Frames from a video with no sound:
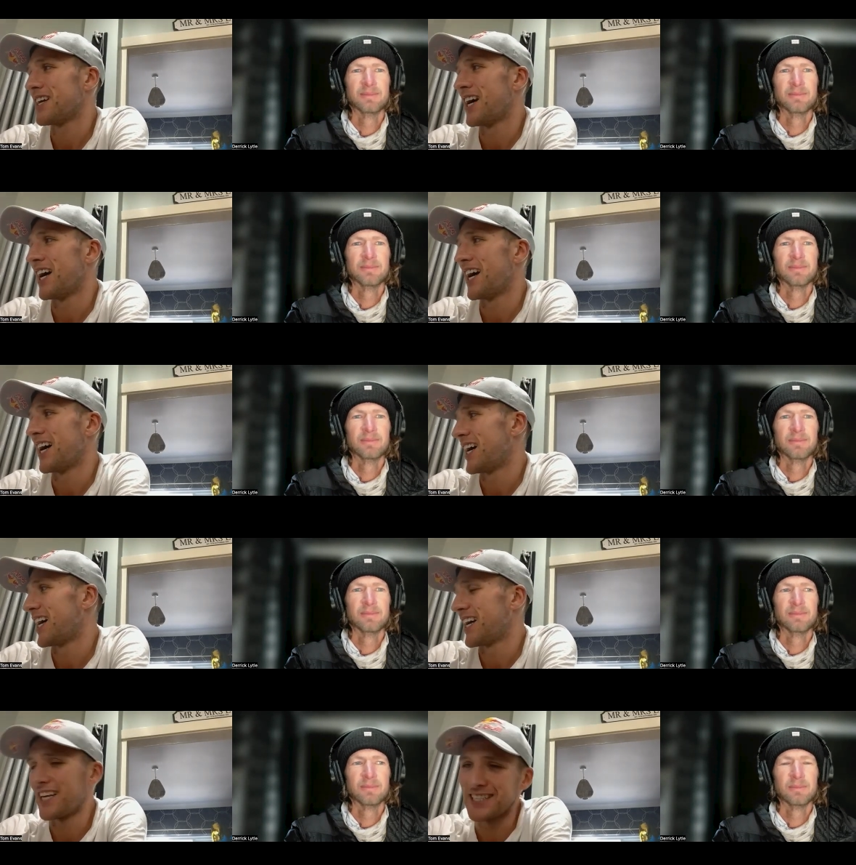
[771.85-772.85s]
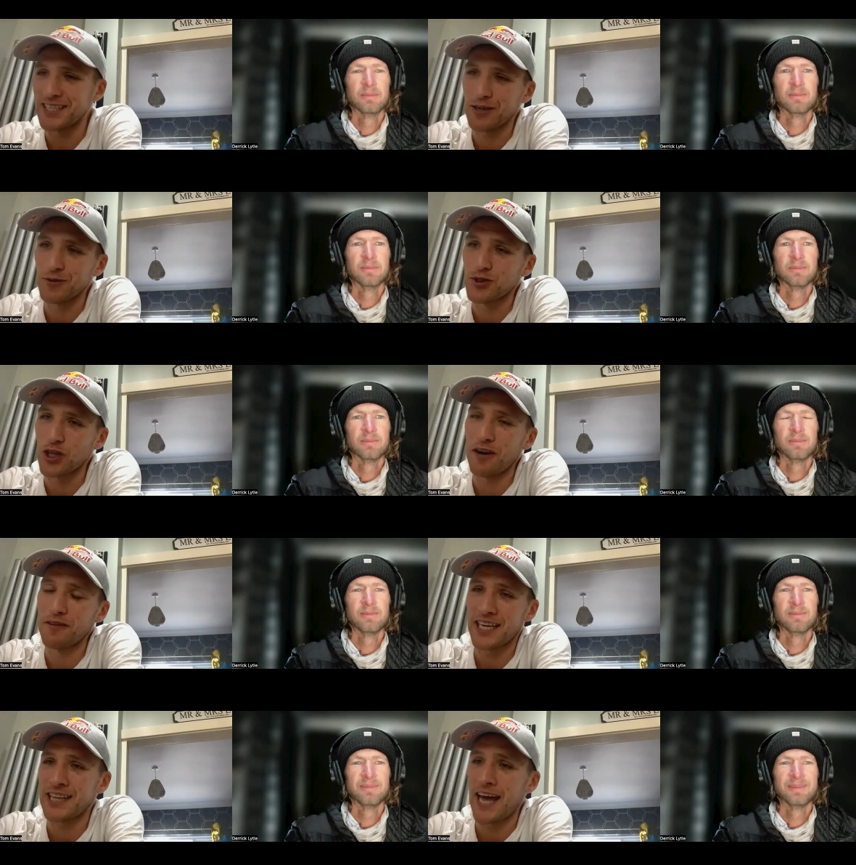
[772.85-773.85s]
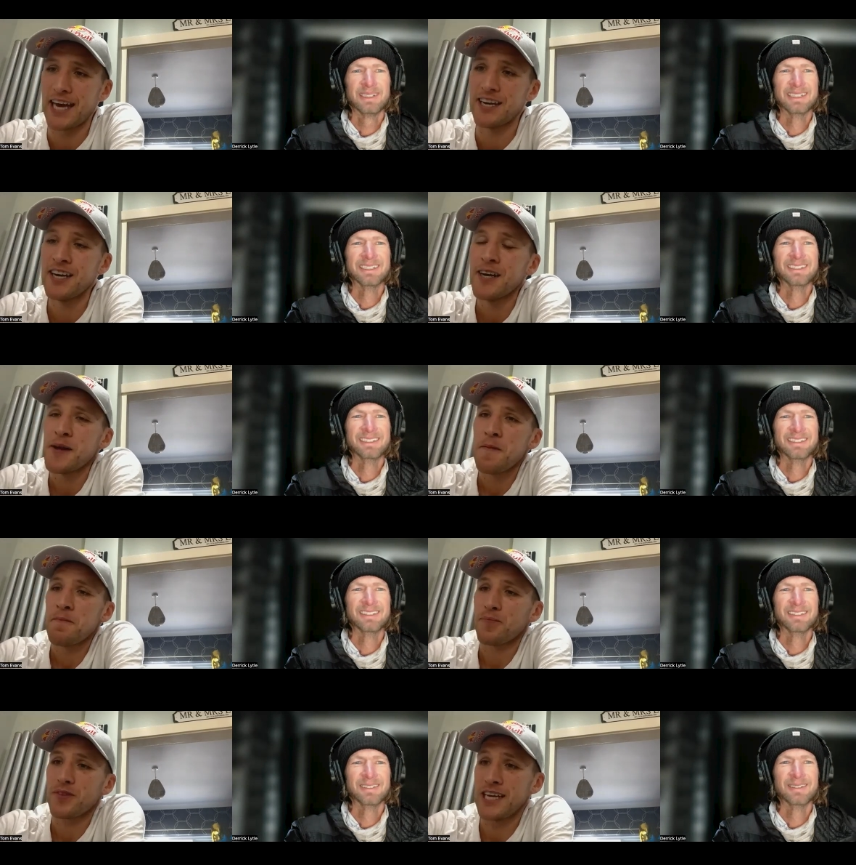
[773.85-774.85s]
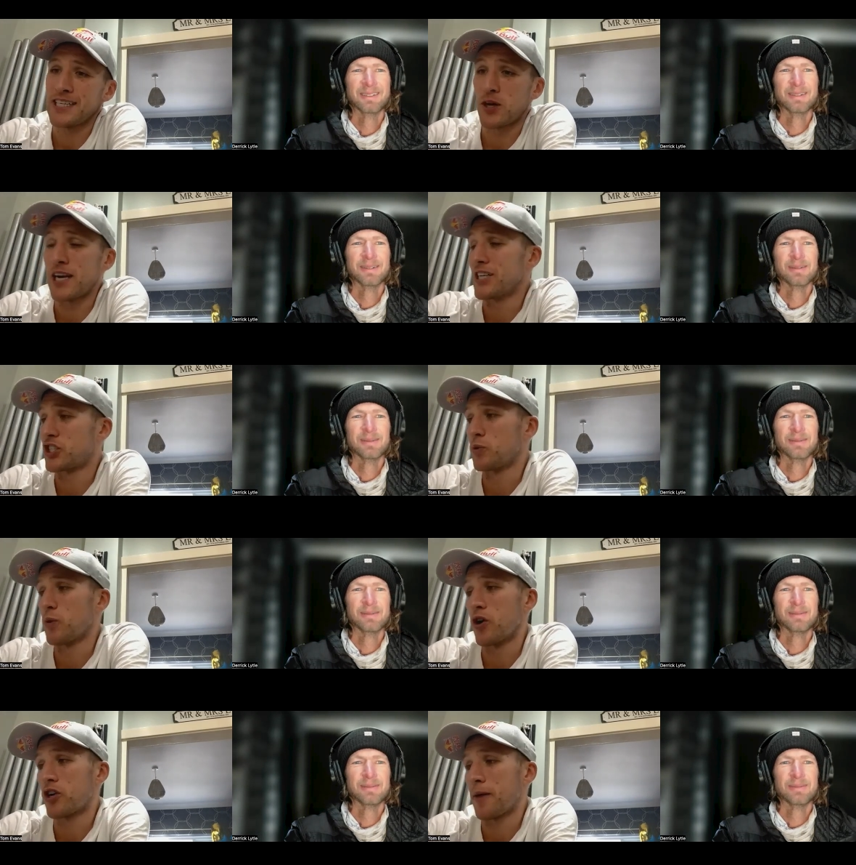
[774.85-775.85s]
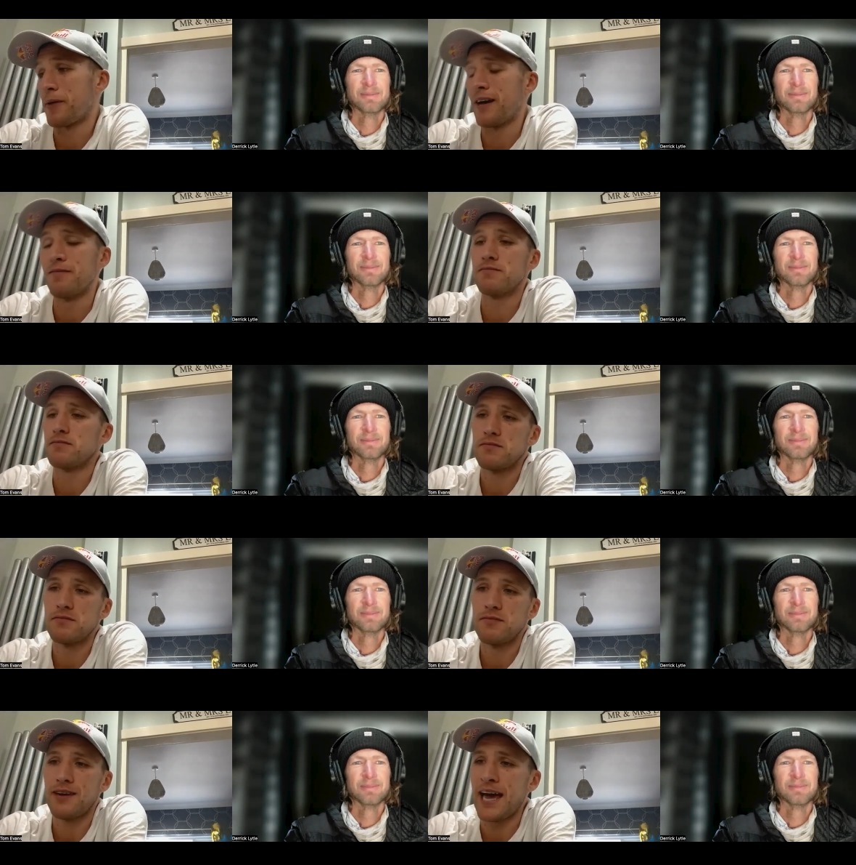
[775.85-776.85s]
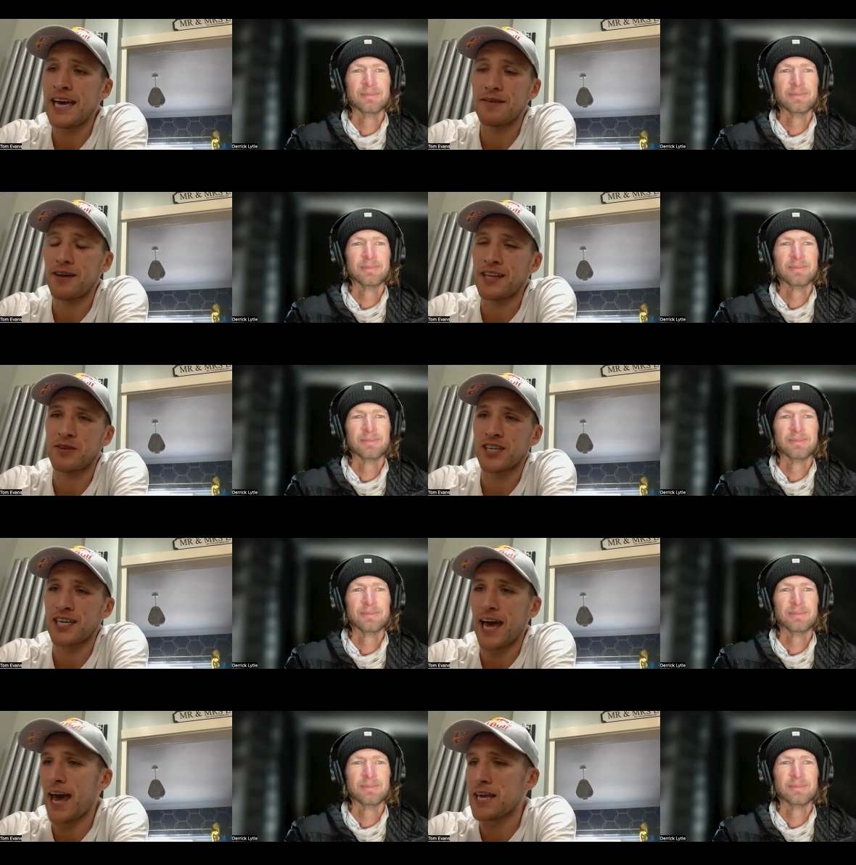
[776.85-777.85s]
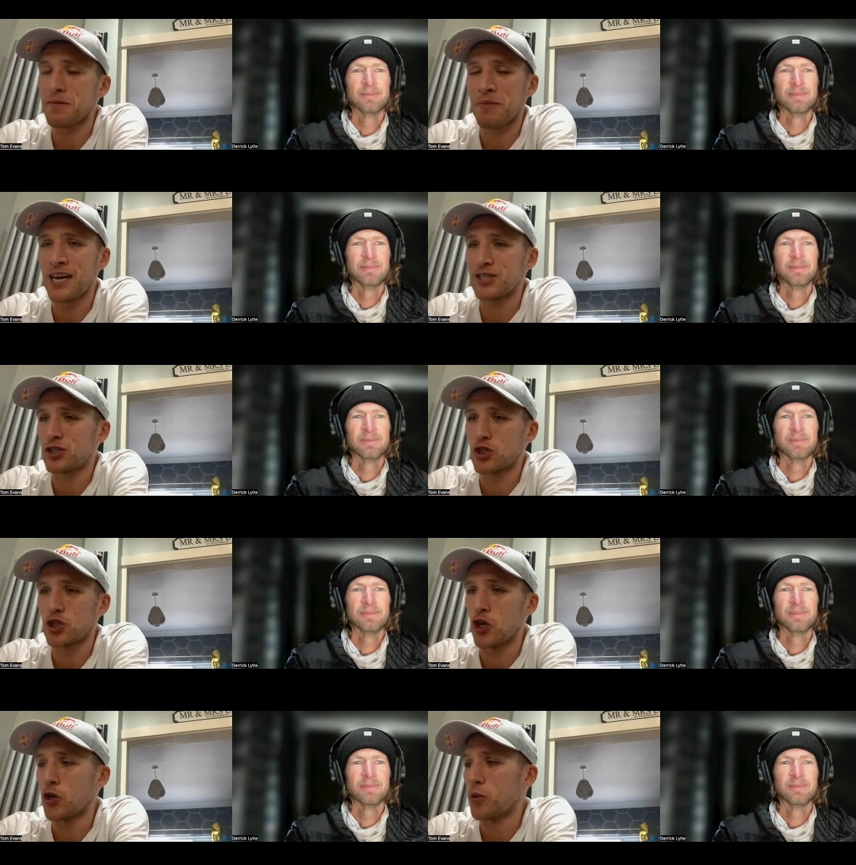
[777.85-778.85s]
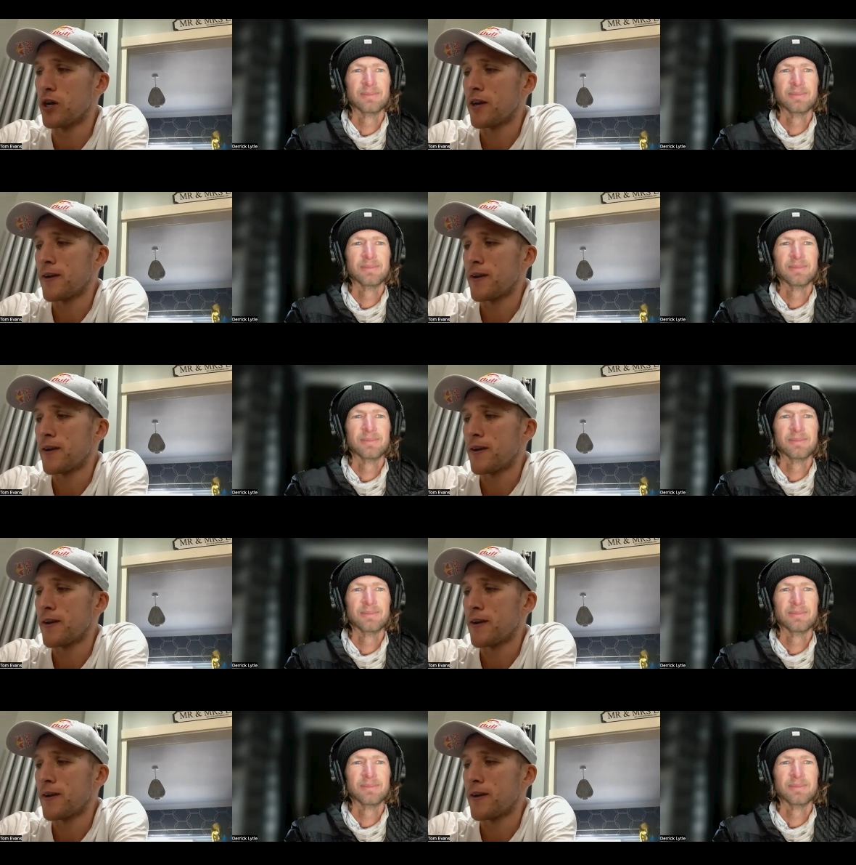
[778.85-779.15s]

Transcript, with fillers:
Speaker 1: uh, it didn't get all soft. And then, yeah, so I literally woke up at eight, I think it was like eight minutes to two.